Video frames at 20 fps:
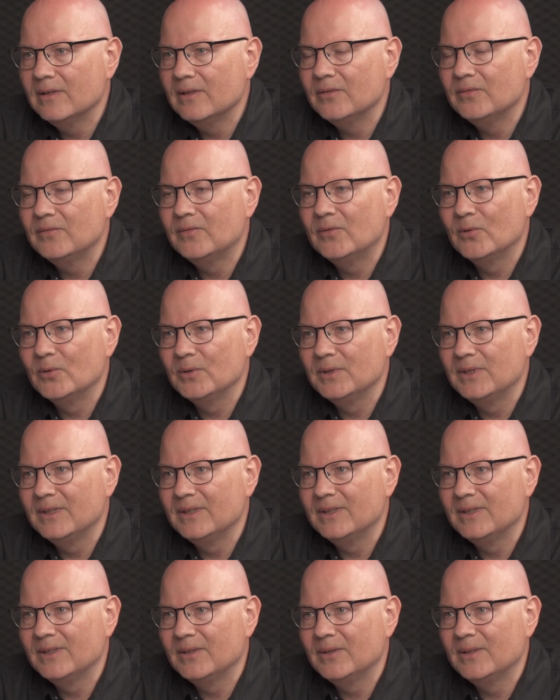for
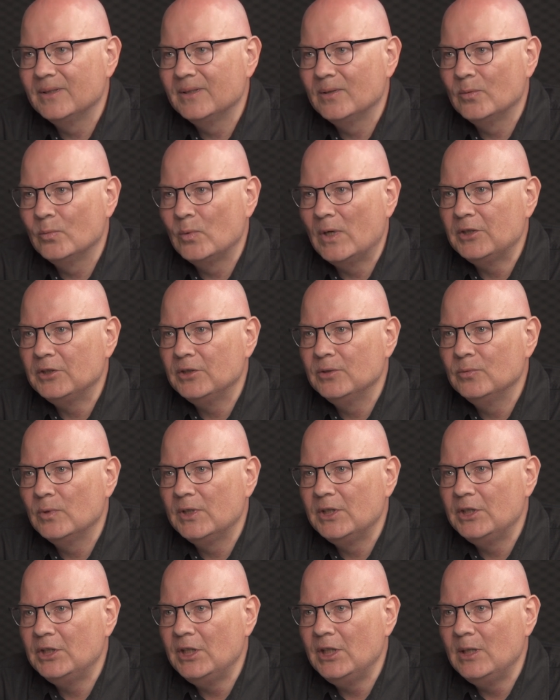the Russian
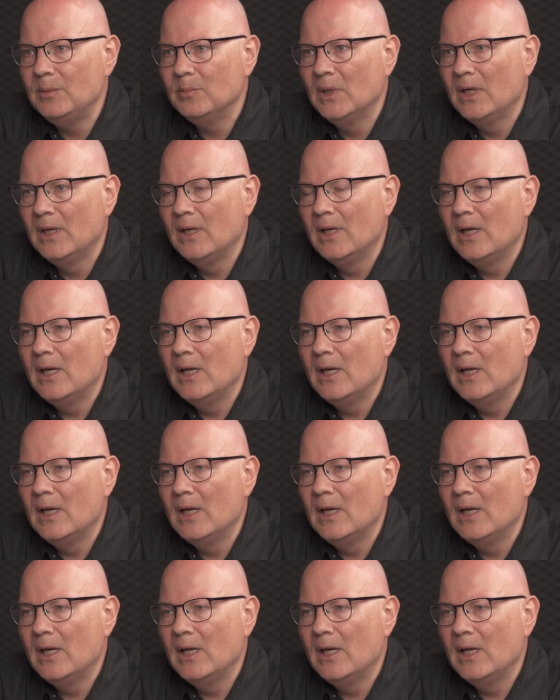regime,